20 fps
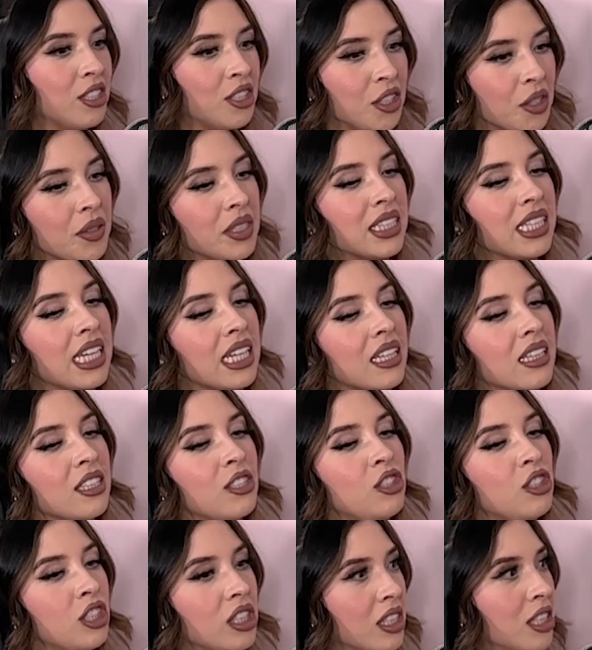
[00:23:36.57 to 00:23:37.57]
too. It's like
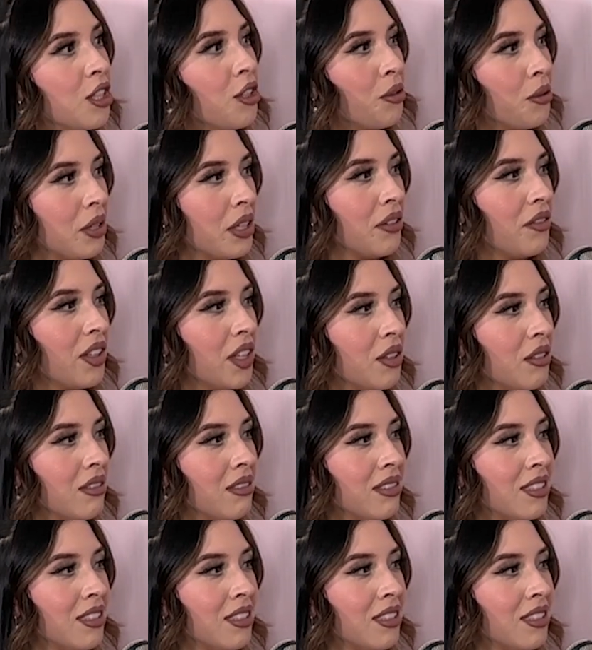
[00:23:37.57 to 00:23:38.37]
just the three of you.